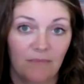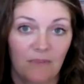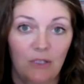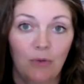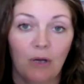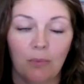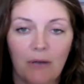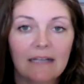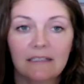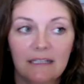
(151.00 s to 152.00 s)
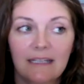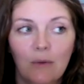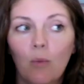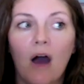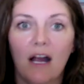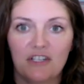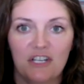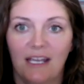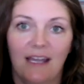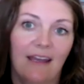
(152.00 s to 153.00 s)
You are practically
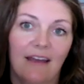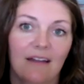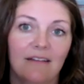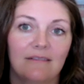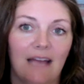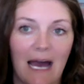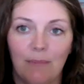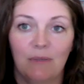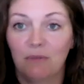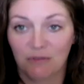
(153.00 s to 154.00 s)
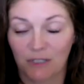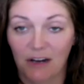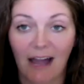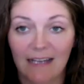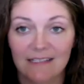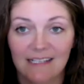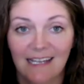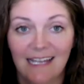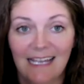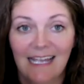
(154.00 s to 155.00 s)
watching it happen before your eyes.
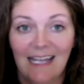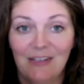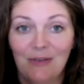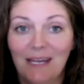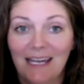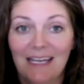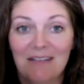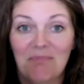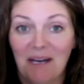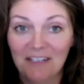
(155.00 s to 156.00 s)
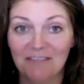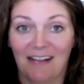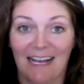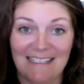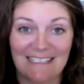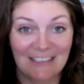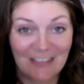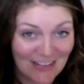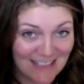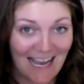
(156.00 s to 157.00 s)
And you get butterflies and
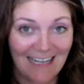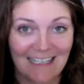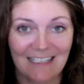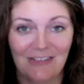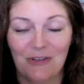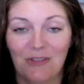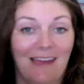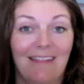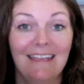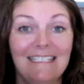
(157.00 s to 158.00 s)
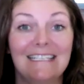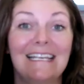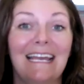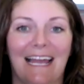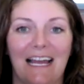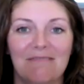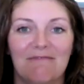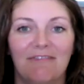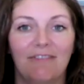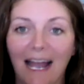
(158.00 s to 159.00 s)
you're excited and you think, this is it. I'm
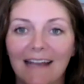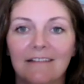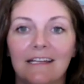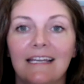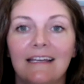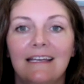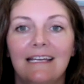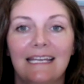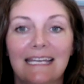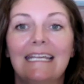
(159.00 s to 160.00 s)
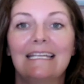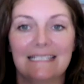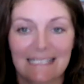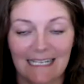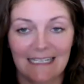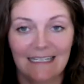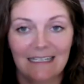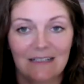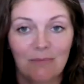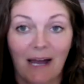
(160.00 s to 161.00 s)
finally getting seen
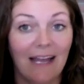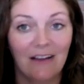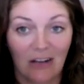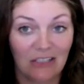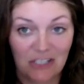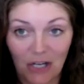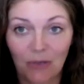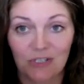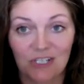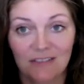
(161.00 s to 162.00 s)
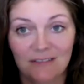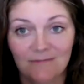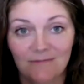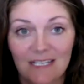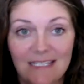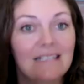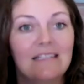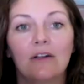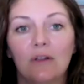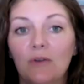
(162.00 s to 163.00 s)
by a college coach. This is
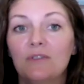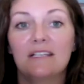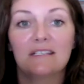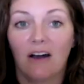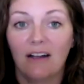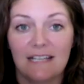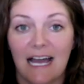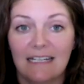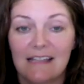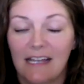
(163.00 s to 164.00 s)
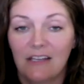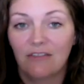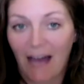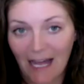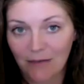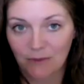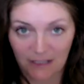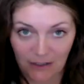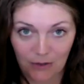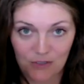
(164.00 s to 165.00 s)
the closest contact that you've had with the
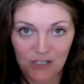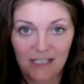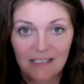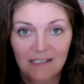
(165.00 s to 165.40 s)
coach.